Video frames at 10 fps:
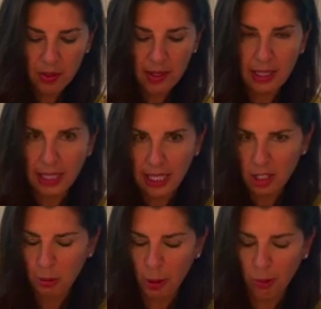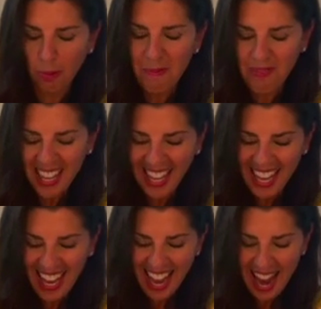clean spoon.
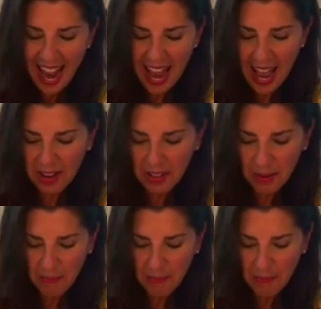And